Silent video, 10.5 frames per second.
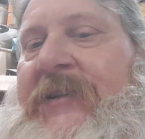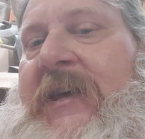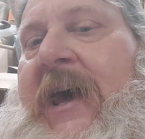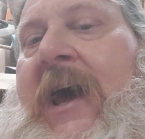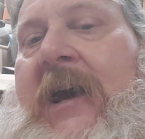
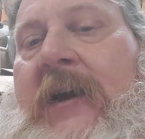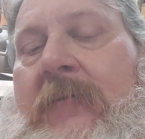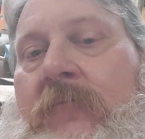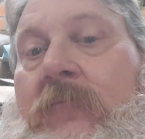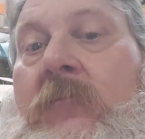the heck
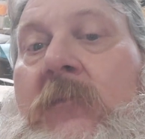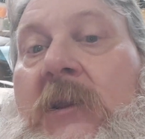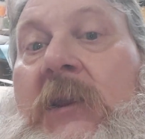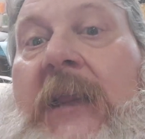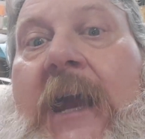
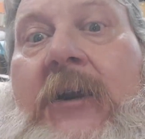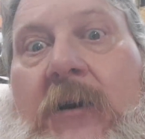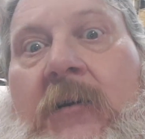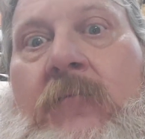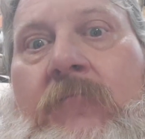
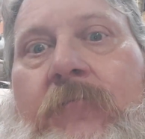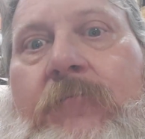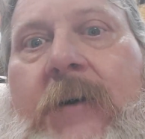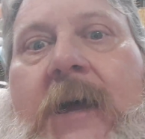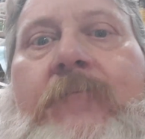later,
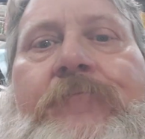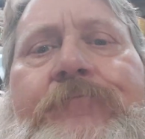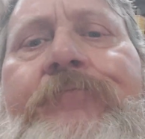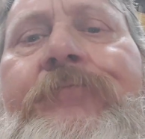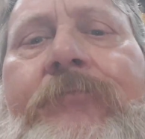but
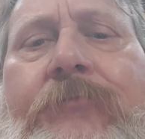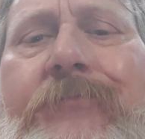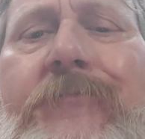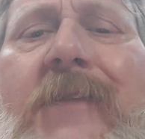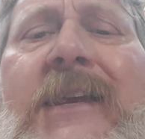
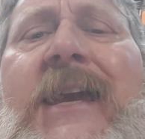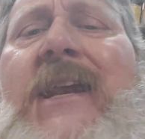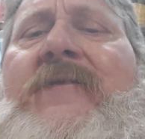get